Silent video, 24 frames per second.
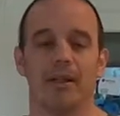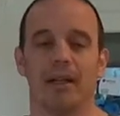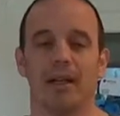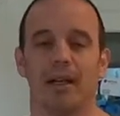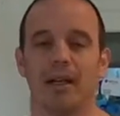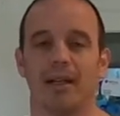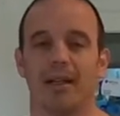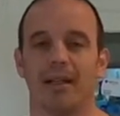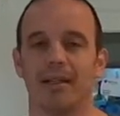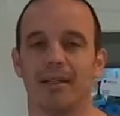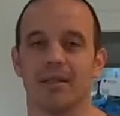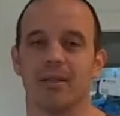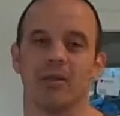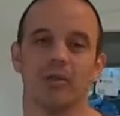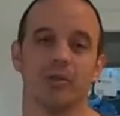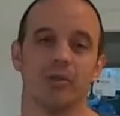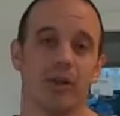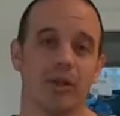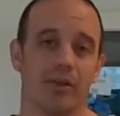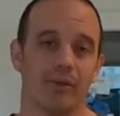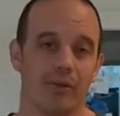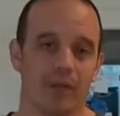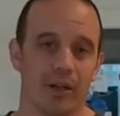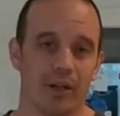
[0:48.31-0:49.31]
I still
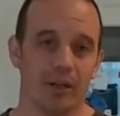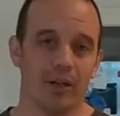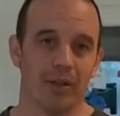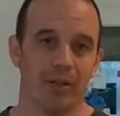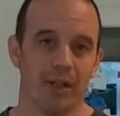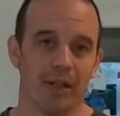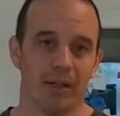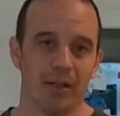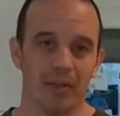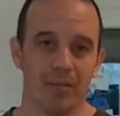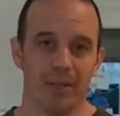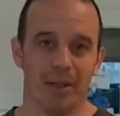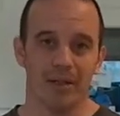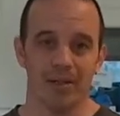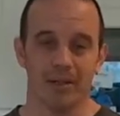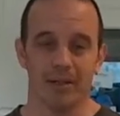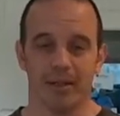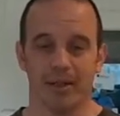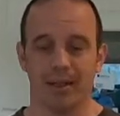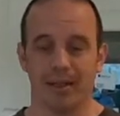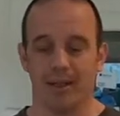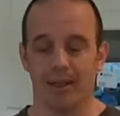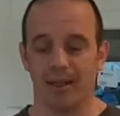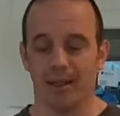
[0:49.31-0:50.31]
try to follow that as much as
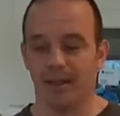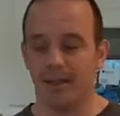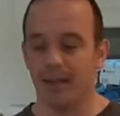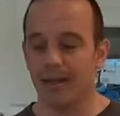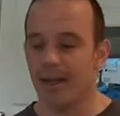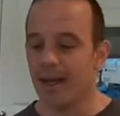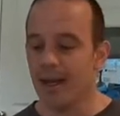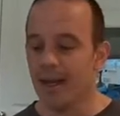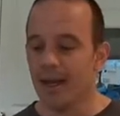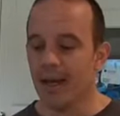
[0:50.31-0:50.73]
I can.